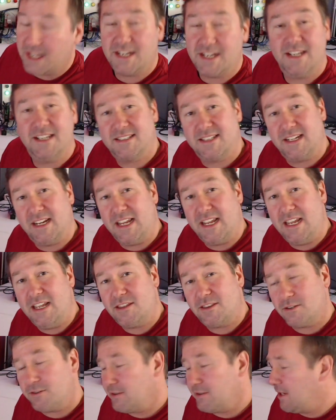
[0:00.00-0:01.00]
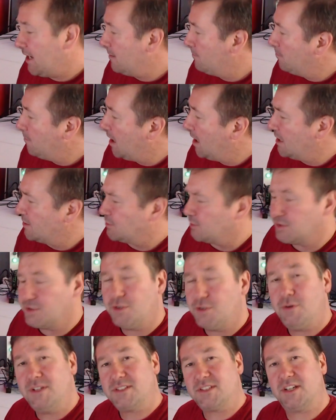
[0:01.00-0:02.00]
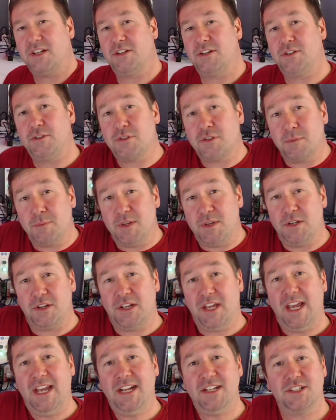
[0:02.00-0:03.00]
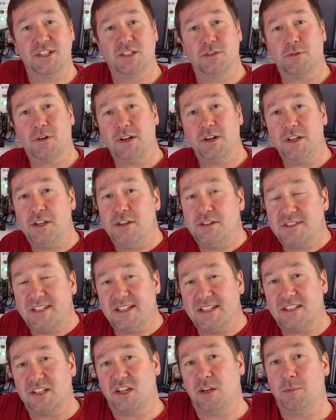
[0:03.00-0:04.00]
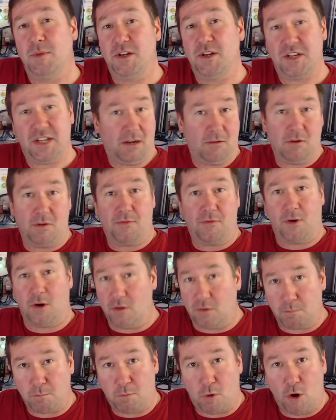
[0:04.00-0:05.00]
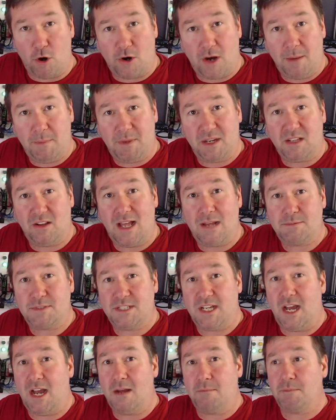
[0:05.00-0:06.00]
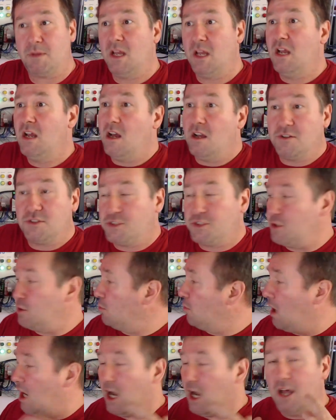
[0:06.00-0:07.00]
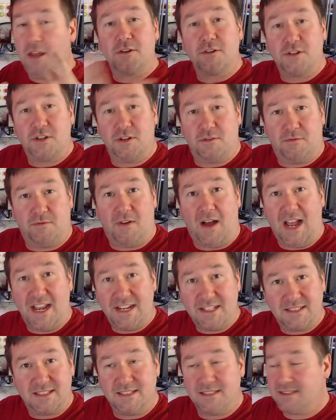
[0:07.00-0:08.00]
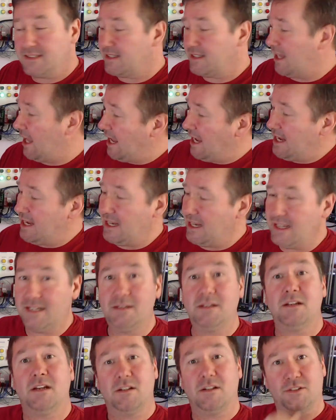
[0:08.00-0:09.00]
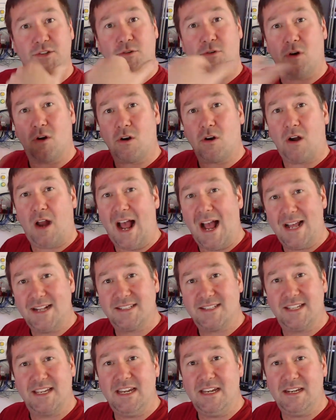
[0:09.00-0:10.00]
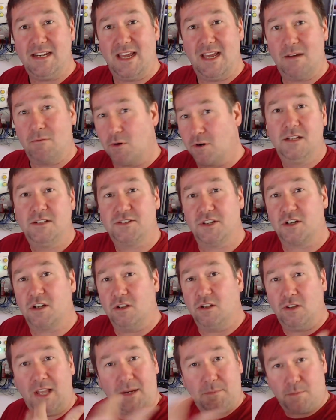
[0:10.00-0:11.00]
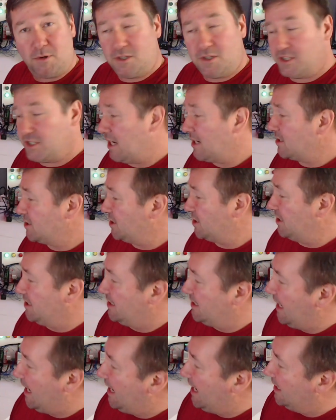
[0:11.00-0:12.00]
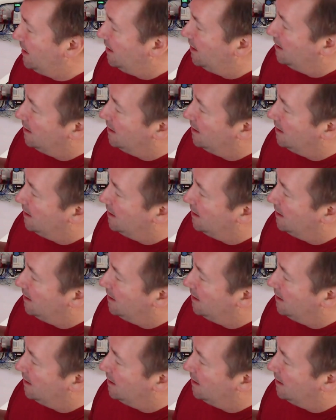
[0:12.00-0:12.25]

is an Ethernet module, so it's going to do communications. We're going to use it to communicate with our programming laptop, to other devices, and to our IT network to collect production data.